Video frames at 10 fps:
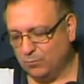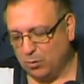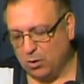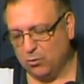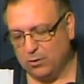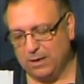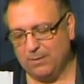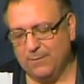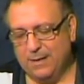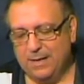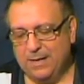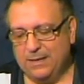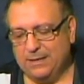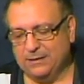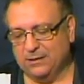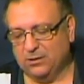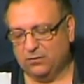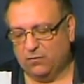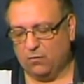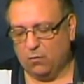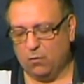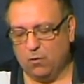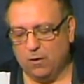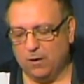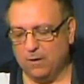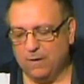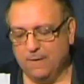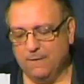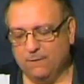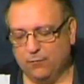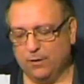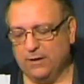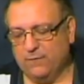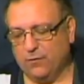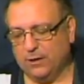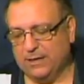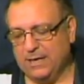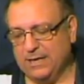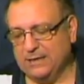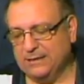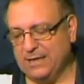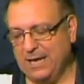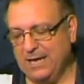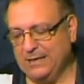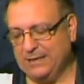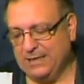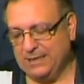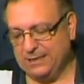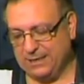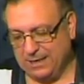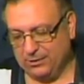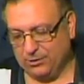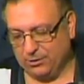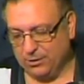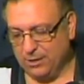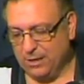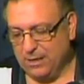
program, this is for free for kids 18 and under.